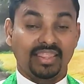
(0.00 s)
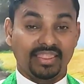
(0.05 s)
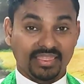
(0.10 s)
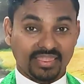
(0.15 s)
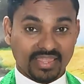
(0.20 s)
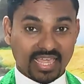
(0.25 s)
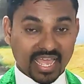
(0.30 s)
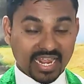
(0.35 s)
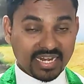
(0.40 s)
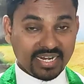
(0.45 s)

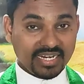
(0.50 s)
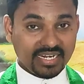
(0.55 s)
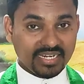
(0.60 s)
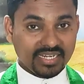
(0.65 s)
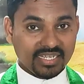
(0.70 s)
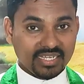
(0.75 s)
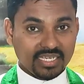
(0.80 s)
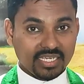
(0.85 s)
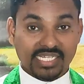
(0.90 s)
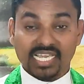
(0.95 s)
And
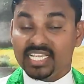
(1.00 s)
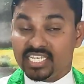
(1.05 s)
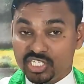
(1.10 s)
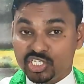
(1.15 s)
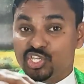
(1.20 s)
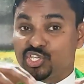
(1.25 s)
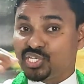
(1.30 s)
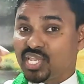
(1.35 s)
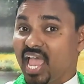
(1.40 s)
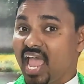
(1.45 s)
then they
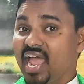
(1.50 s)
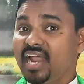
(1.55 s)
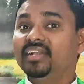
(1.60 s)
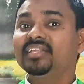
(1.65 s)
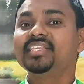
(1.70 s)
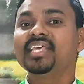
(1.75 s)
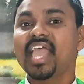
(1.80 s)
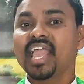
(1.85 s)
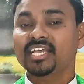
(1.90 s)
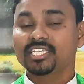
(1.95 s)

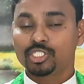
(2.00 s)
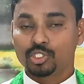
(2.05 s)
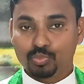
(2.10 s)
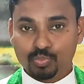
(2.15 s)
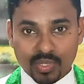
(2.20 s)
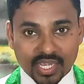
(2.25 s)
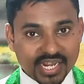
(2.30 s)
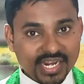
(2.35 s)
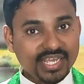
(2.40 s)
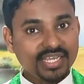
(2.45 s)
shared their
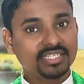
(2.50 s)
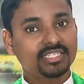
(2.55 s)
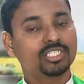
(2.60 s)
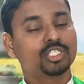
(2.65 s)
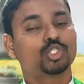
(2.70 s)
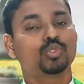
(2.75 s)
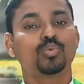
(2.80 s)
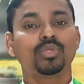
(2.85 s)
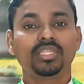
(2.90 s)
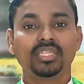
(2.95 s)

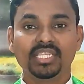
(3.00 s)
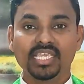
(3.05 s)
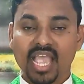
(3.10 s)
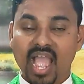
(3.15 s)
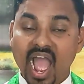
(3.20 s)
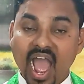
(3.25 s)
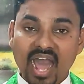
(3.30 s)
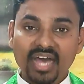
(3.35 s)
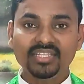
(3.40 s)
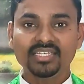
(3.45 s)
experience with
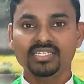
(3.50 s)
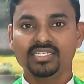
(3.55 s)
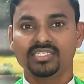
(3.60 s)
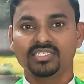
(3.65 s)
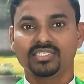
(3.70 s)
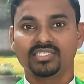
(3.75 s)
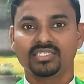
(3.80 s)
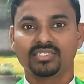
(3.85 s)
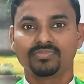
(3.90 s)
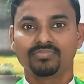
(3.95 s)
the
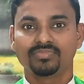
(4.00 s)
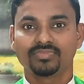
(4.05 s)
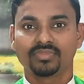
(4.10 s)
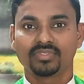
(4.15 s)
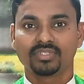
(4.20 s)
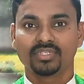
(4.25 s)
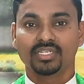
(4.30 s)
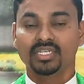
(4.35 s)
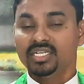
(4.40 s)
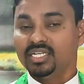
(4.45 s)
others.
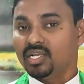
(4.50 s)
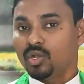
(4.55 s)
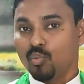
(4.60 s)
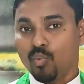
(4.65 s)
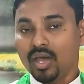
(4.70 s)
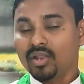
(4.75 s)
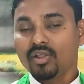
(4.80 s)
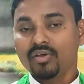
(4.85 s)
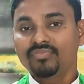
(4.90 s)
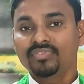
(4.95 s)

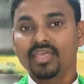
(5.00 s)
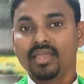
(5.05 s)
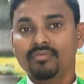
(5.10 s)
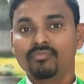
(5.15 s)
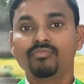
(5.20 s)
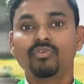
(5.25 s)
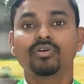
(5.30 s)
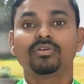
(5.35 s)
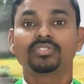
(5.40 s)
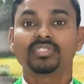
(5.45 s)
One of
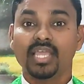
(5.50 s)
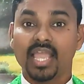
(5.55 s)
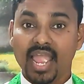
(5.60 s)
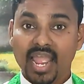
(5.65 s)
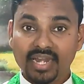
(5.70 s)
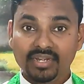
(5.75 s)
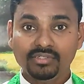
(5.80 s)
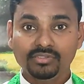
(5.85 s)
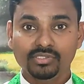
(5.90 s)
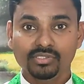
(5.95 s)
them was
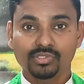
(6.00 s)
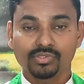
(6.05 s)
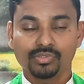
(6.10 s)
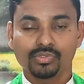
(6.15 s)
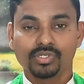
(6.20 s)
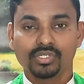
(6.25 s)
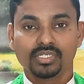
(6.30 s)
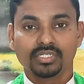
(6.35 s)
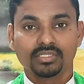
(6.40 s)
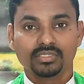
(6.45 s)

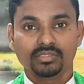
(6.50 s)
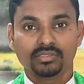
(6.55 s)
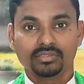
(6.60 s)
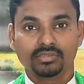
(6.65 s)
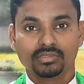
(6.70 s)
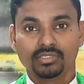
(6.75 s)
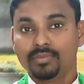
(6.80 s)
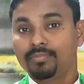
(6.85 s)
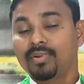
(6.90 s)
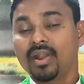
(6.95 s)
Andrew,
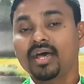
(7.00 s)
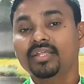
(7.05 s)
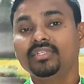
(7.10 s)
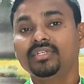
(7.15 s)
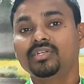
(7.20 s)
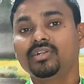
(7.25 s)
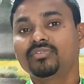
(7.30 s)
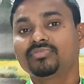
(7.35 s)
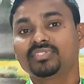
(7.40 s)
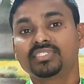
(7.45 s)
the
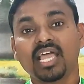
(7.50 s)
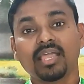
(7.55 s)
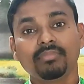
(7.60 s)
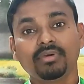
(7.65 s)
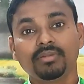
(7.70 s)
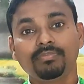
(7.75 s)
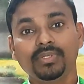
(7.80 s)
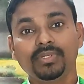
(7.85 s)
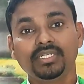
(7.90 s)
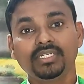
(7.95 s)
brother of
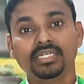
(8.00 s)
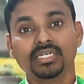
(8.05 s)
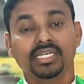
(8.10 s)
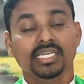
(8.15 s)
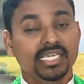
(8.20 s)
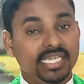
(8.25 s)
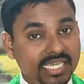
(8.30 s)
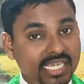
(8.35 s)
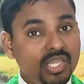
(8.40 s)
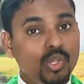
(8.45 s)
Simon
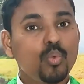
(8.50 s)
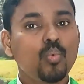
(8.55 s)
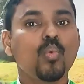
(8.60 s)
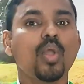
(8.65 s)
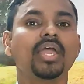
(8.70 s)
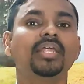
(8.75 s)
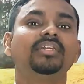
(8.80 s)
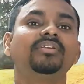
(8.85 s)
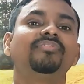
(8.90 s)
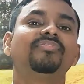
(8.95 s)
Peter. He
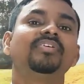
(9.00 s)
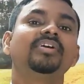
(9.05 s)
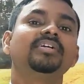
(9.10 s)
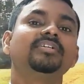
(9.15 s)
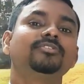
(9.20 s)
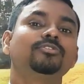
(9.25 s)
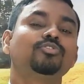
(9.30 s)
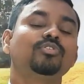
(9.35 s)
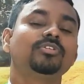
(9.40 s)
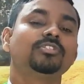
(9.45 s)
went
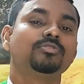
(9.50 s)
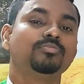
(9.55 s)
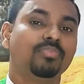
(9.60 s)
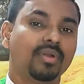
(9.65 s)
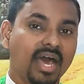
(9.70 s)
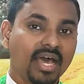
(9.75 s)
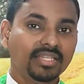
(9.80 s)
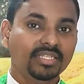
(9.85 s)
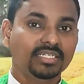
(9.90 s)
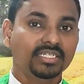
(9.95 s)
first to his
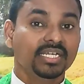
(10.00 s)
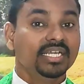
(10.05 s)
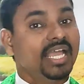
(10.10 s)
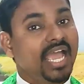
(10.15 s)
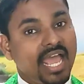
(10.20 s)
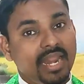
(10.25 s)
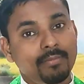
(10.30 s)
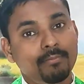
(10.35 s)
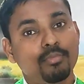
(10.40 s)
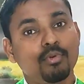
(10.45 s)

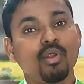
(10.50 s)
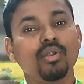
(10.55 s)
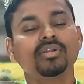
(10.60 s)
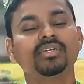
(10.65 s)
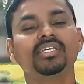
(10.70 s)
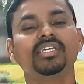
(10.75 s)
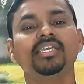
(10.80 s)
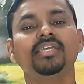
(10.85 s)
brother and brought